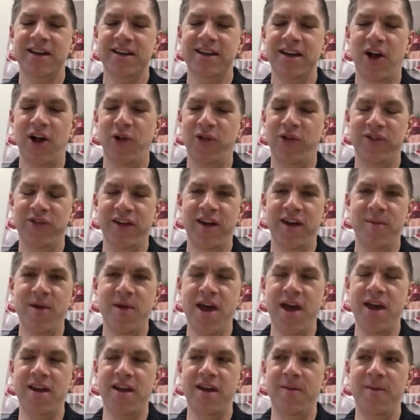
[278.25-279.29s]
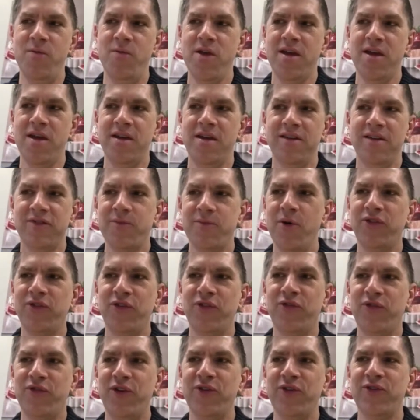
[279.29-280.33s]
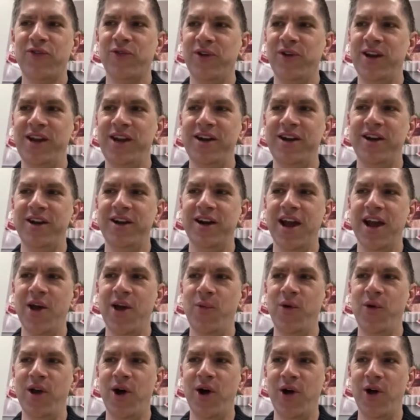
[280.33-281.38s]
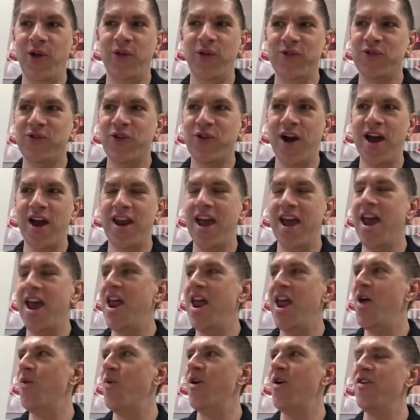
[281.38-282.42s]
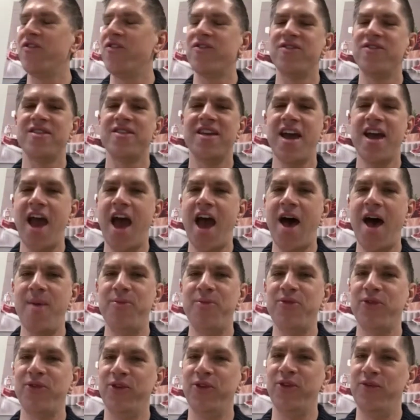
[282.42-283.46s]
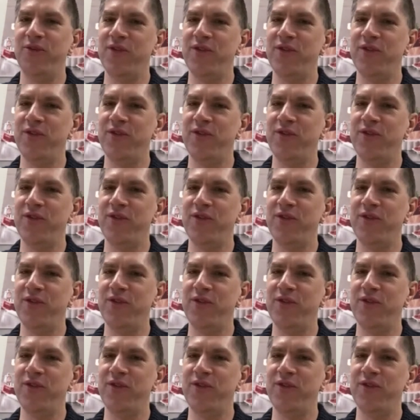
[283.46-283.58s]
all the time, and smoked his first one here, and we all tried it, and it was absolutely